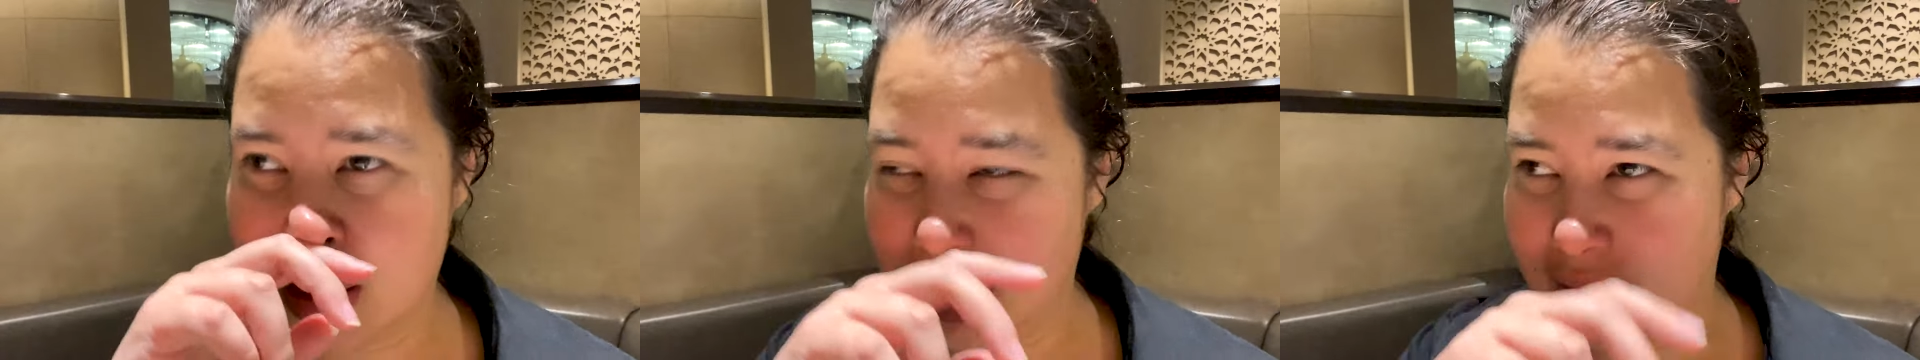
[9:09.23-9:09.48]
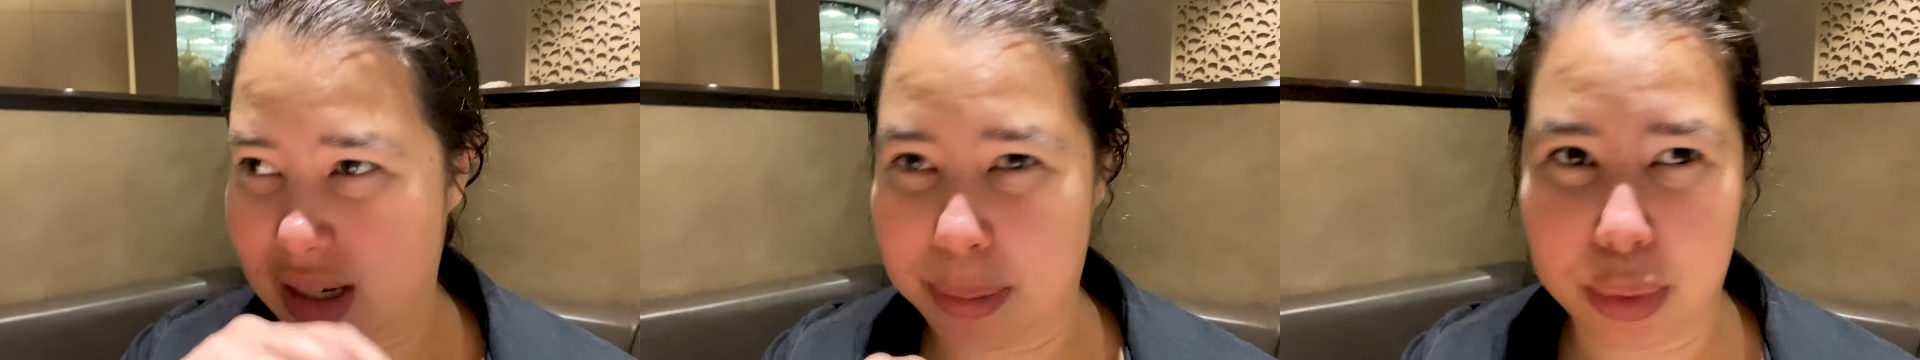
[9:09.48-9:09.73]

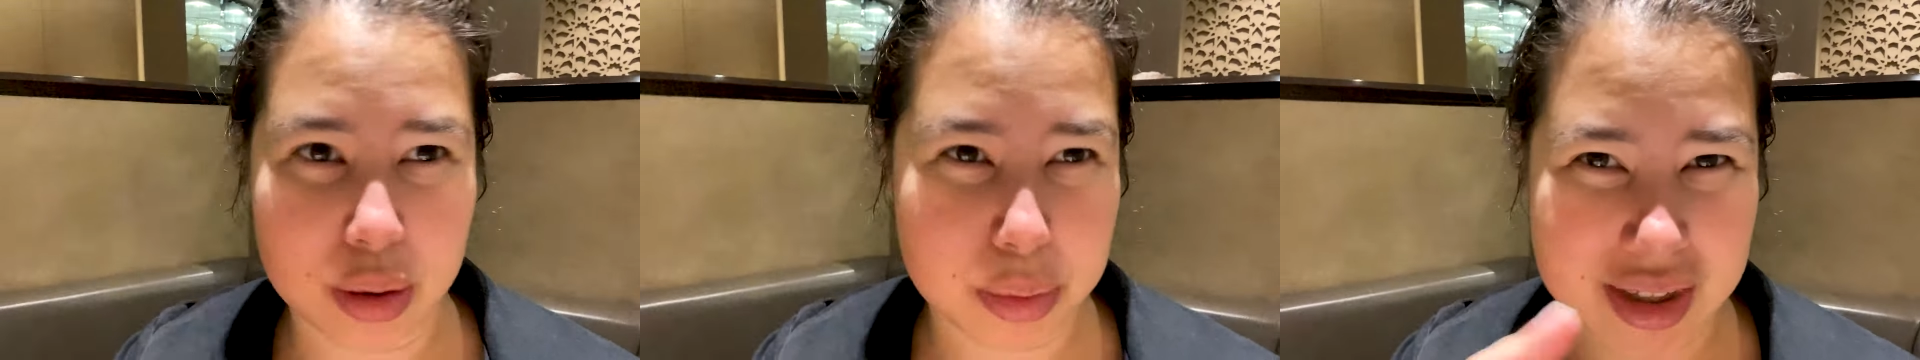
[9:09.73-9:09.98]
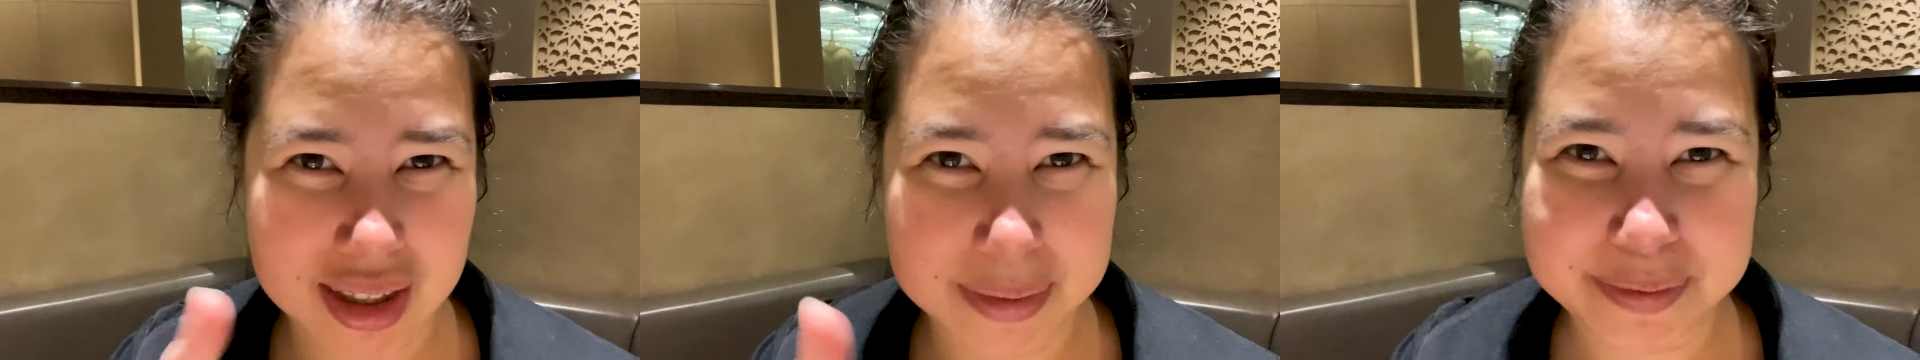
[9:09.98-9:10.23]
Yeah, we'll
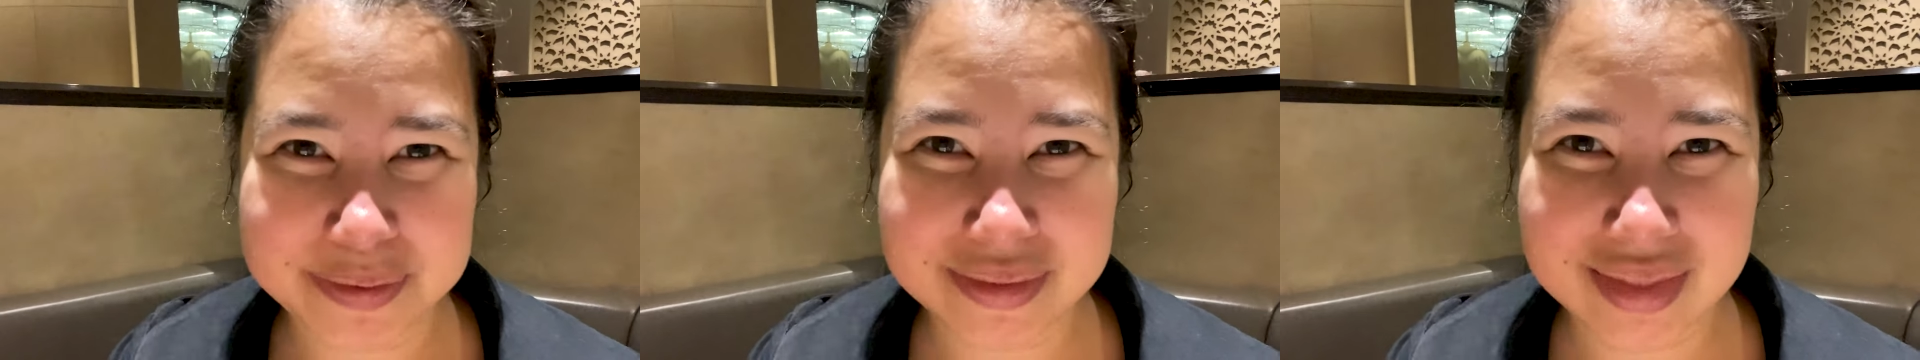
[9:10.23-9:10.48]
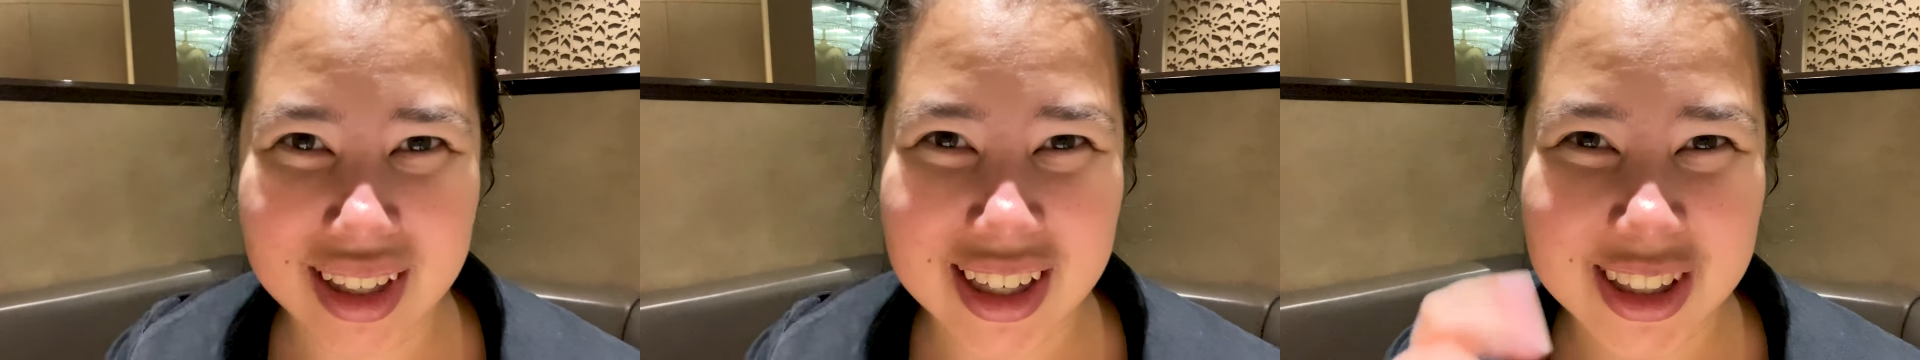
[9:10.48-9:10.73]
see.
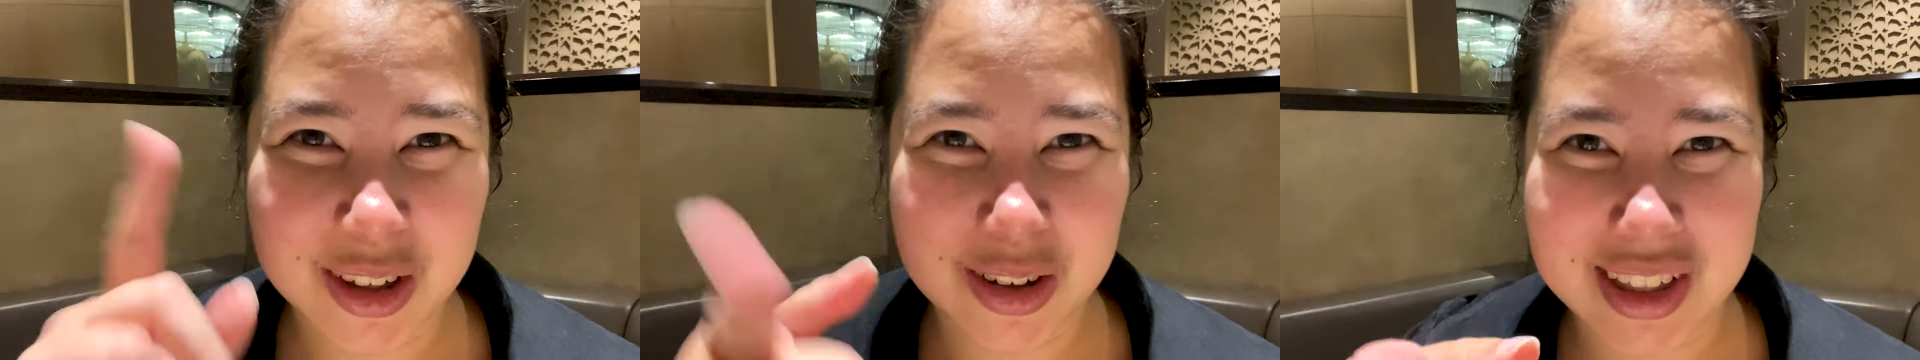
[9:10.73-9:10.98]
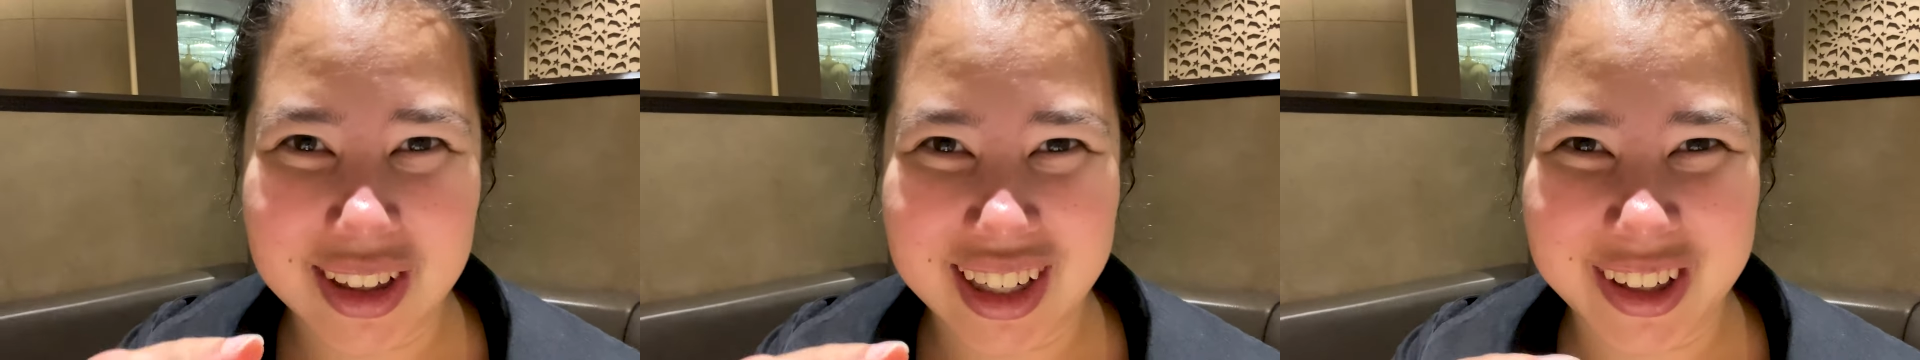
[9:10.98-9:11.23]
So
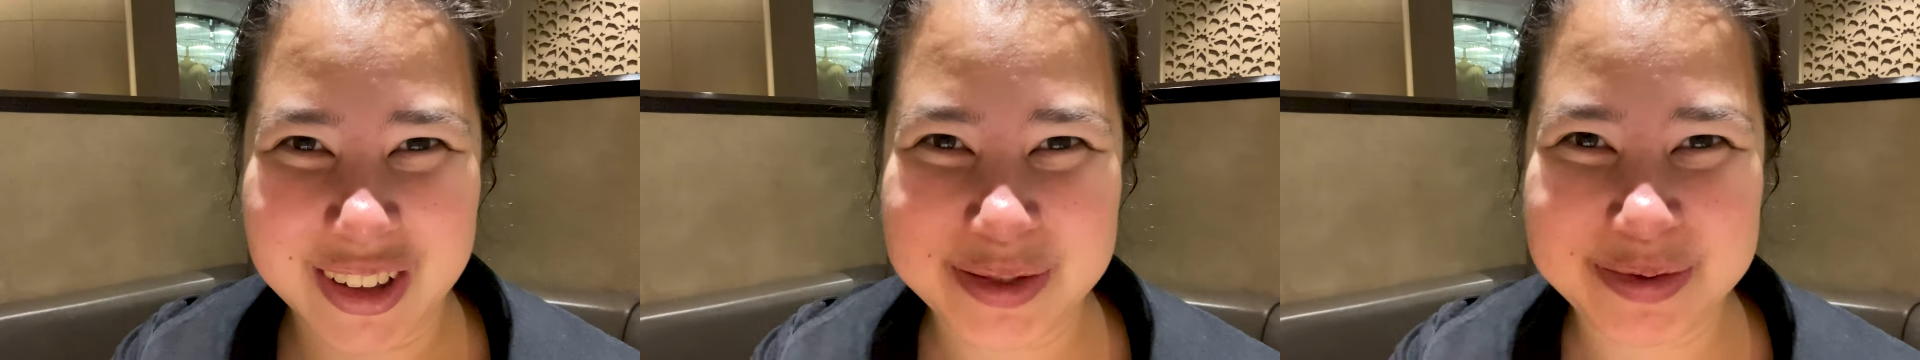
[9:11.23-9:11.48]
see you later.